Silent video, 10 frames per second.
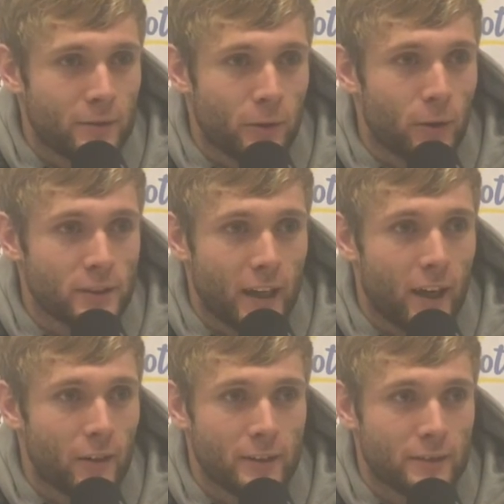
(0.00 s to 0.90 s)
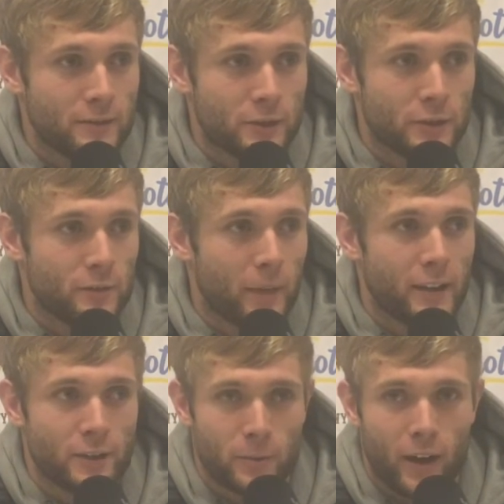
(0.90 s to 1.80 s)
Rolls out and just
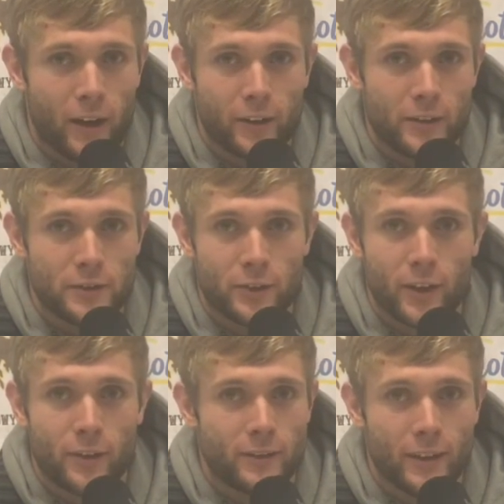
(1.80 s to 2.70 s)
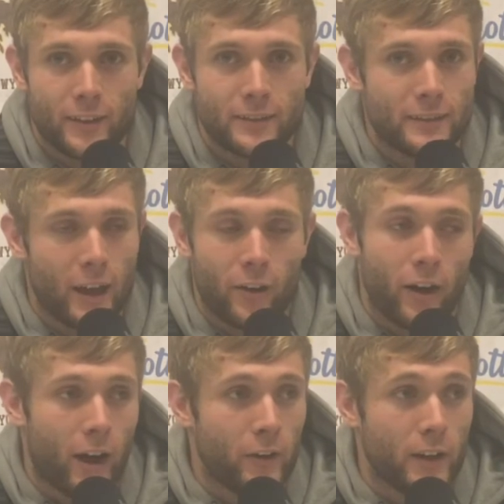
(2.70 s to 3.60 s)
makes a miraculous throw. I don't know
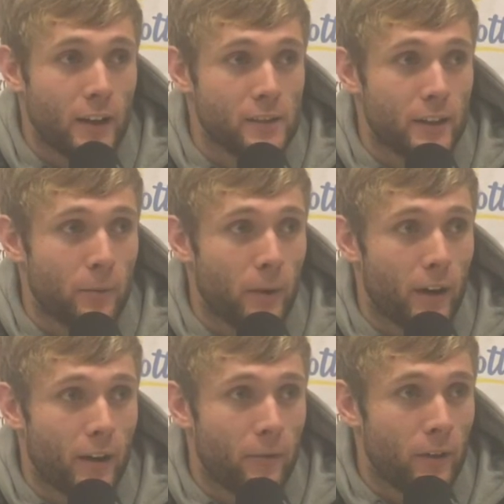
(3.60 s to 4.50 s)
how he does it, but